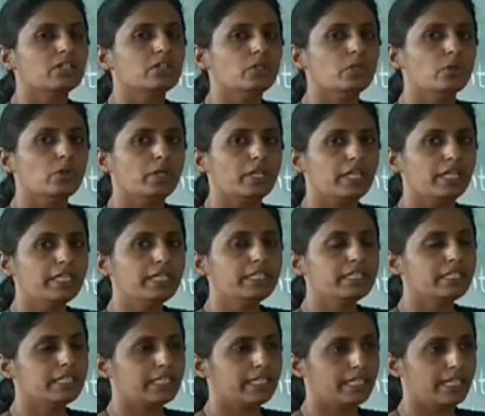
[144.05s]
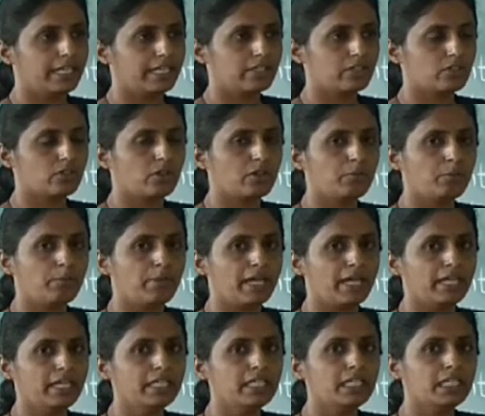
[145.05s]
donate electron
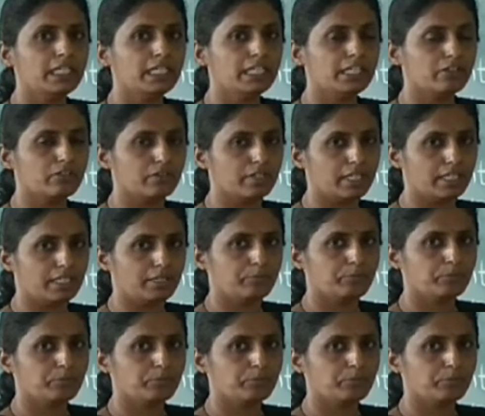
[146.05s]
pair equally.